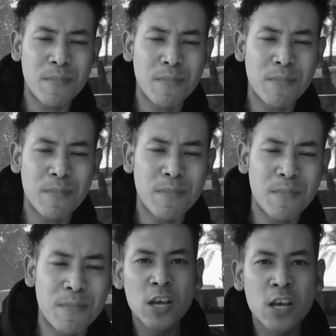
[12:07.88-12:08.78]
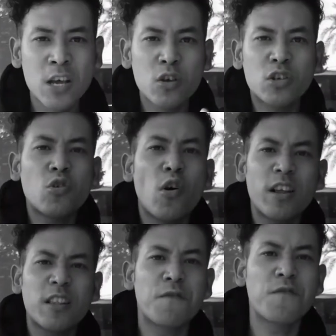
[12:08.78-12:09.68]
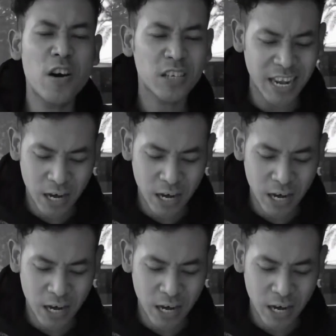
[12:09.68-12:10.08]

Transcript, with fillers: All right. You started first